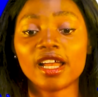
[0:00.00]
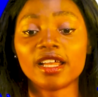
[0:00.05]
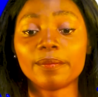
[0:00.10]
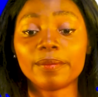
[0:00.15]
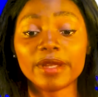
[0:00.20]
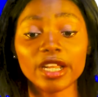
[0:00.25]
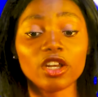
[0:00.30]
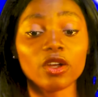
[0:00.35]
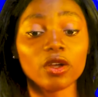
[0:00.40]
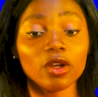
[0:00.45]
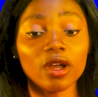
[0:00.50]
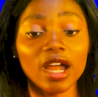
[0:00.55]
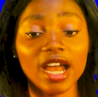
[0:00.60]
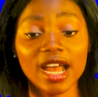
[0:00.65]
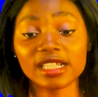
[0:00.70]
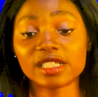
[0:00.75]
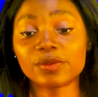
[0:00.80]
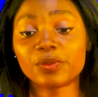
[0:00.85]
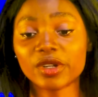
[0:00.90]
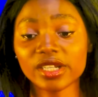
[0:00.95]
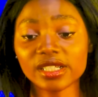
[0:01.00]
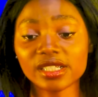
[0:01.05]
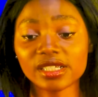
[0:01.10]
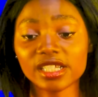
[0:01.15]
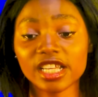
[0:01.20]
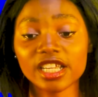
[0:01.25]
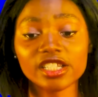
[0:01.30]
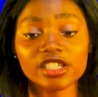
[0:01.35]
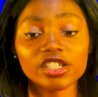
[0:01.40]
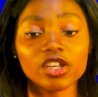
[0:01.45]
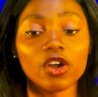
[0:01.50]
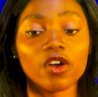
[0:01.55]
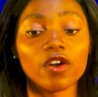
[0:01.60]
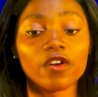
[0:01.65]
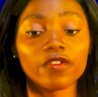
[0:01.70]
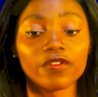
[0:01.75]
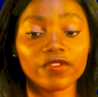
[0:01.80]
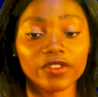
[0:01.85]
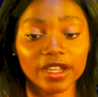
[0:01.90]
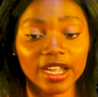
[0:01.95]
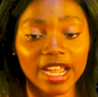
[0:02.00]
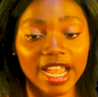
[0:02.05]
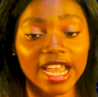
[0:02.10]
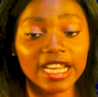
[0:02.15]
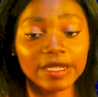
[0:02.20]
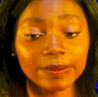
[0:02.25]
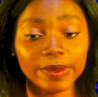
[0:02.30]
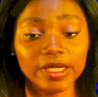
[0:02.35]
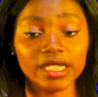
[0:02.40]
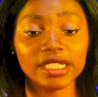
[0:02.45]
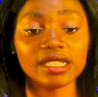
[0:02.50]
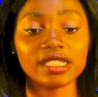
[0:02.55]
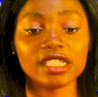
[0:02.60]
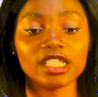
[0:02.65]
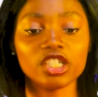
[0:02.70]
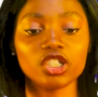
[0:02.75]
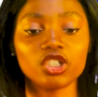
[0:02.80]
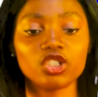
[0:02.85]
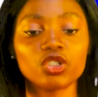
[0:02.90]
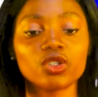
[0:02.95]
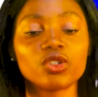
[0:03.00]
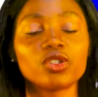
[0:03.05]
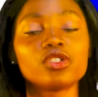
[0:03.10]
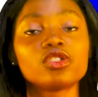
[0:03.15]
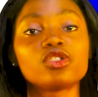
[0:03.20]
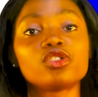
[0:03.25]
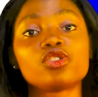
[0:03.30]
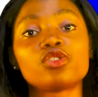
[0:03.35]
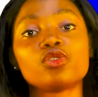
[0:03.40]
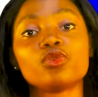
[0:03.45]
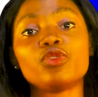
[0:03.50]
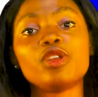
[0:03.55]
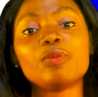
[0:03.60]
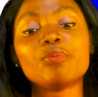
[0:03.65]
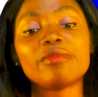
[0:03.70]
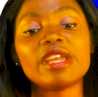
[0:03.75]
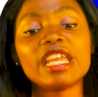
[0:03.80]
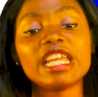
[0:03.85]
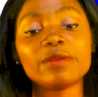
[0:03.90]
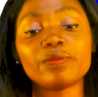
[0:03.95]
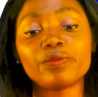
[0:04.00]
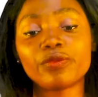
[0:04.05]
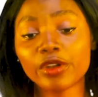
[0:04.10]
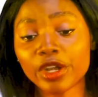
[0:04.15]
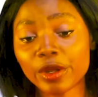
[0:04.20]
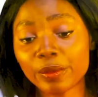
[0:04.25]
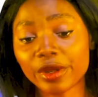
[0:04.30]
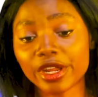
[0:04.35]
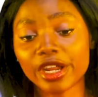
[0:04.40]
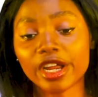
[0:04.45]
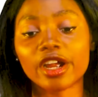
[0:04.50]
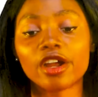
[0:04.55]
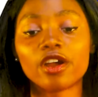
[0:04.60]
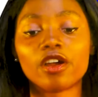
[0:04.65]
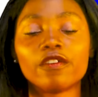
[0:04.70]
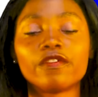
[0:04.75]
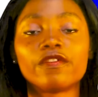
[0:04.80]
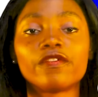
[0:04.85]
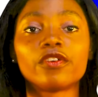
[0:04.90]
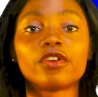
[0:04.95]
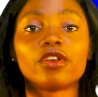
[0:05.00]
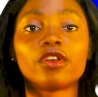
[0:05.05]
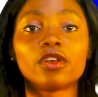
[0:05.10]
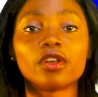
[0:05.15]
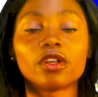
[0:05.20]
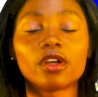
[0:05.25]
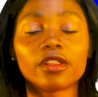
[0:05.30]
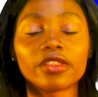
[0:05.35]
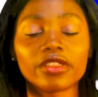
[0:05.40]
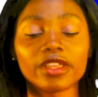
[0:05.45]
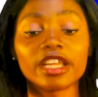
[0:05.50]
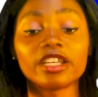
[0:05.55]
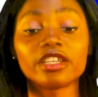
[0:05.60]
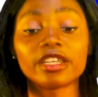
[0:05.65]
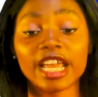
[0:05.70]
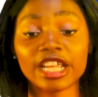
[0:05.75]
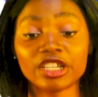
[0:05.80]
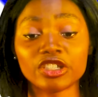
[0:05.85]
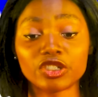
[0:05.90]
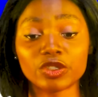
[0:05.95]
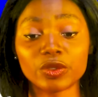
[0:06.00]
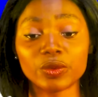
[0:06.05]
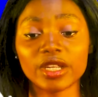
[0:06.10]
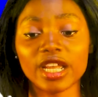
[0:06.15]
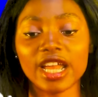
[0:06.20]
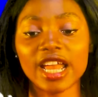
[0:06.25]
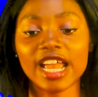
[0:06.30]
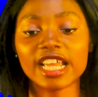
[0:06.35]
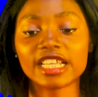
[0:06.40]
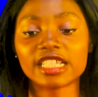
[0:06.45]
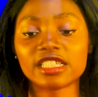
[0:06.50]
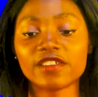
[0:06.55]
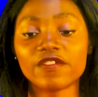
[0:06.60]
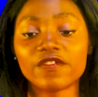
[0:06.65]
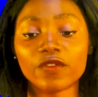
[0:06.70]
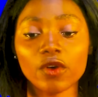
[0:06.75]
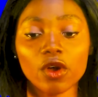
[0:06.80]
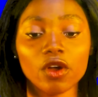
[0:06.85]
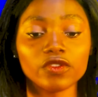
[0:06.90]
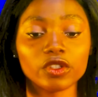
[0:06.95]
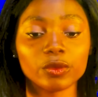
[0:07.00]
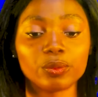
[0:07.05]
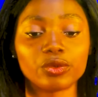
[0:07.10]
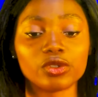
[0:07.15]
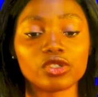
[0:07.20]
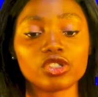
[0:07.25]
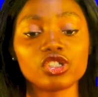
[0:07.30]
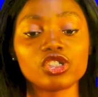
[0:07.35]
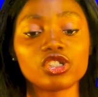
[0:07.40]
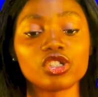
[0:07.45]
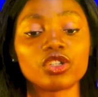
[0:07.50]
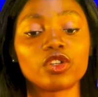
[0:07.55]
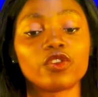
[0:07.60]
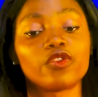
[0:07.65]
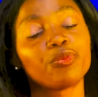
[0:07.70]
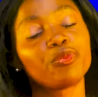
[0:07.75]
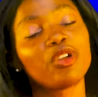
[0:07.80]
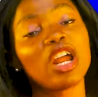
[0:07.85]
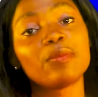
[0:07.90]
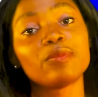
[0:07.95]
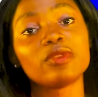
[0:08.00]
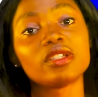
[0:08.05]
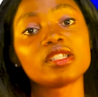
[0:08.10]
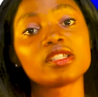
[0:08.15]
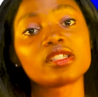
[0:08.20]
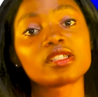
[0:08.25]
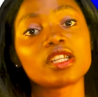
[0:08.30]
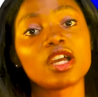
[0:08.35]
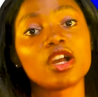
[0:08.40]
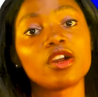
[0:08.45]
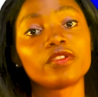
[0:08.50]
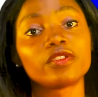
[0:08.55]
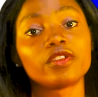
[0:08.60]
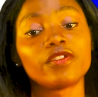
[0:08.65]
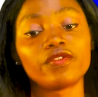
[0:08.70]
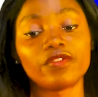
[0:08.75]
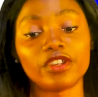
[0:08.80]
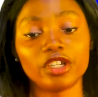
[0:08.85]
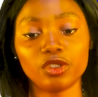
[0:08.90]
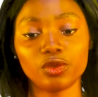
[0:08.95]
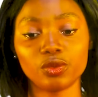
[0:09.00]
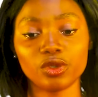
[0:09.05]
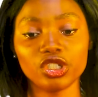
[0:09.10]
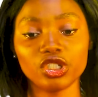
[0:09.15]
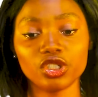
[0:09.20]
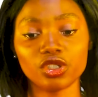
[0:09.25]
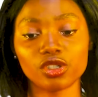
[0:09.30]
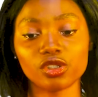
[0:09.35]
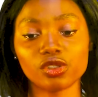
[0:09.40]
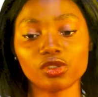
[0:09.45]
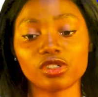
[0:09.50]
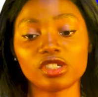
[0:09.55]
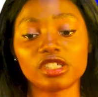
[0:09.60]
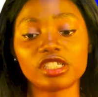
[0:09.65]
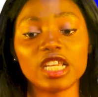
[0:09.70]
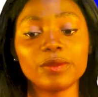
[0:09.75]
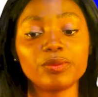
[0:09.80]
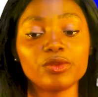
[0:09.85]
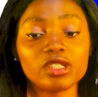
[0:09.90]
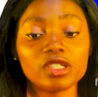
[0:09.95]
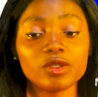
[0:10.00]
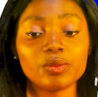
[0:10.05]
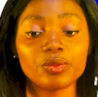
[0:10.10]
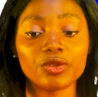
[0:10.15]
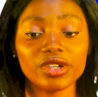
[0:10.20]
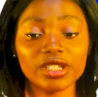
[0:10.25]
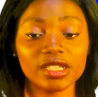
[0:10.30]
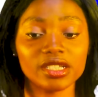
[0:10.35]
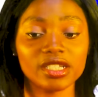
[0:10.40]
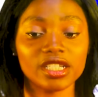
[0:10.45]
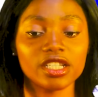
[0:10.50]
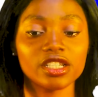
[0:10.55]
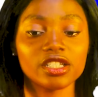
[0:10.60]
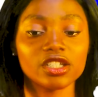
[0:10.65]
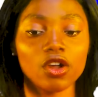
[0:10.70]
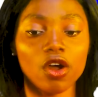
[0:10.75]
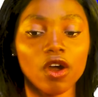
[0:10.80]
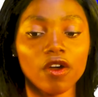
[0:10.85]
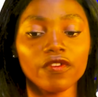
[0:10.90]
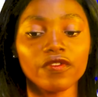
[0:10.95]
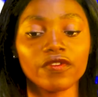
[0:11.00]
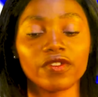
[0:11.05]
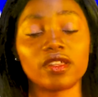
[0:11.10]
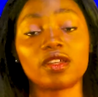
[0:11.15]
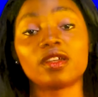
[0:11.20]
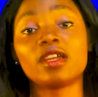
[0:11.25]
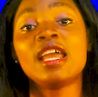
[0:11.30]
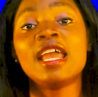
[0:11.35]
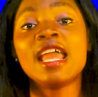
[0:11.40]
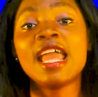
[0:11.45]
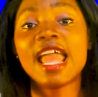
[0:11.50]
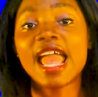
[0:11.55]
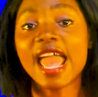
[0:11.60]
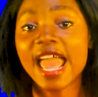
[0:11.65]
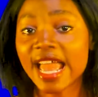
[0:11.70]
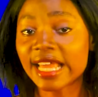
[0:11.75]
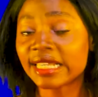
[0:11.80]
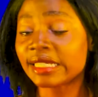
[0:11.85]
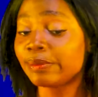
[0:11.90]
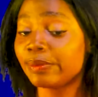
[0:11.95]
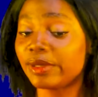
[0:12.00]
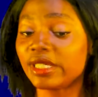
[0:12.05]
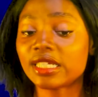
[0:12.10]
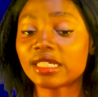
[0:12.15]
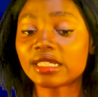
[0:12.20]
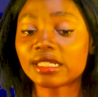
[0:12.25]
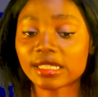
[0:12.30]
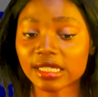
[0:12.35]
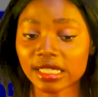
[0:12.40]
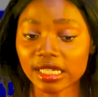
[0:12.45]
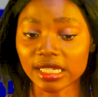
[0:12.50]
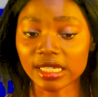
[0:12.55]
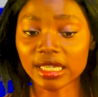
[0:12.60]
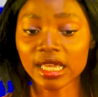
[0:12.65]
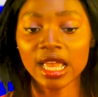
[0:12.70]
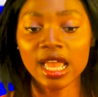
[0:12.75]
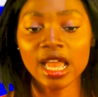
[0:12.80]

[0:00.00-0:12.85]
Bello, as president of the NPC, chose to remain premier of northern Nigeria and devolve the position of prime minister of the federation to the deputy president of the NPC,